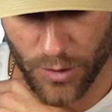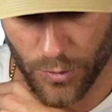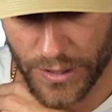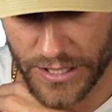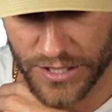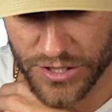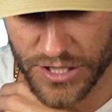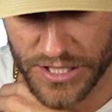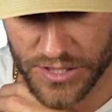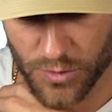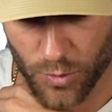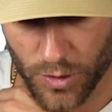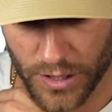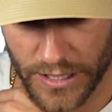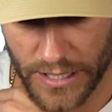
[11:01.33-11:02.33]
we can just,
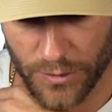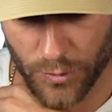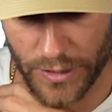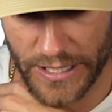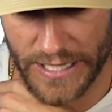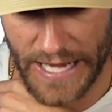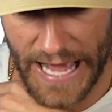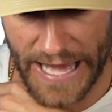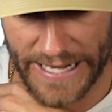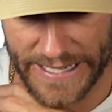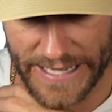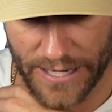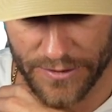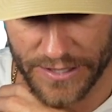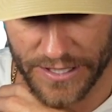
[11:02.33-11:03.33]
we need to add it
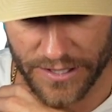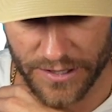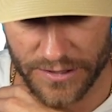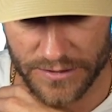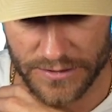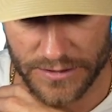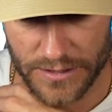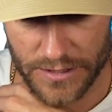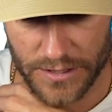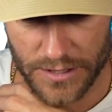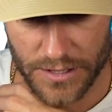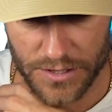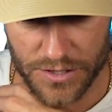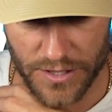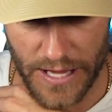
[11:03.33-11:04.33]
down here.
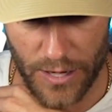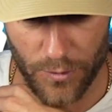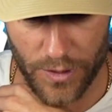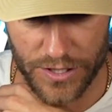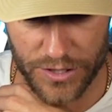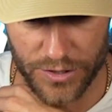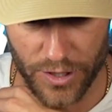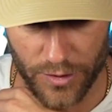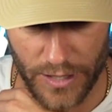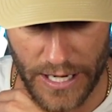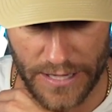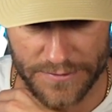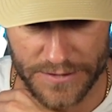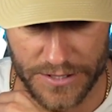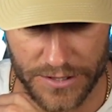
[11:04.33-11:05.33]
So that way you don't
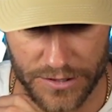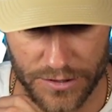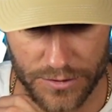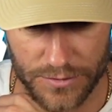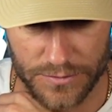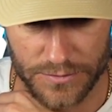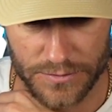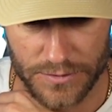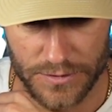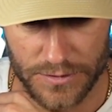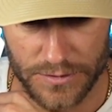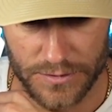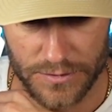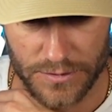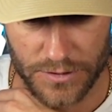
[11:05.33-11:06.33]
have to
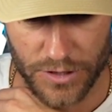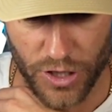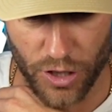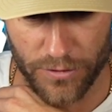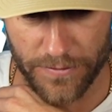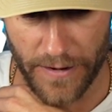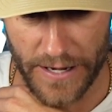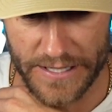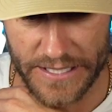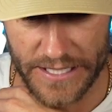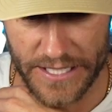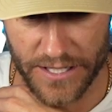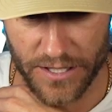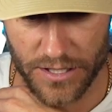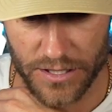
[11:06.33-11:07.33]
go find it
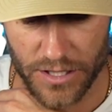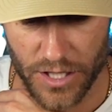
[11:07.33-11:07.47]
here.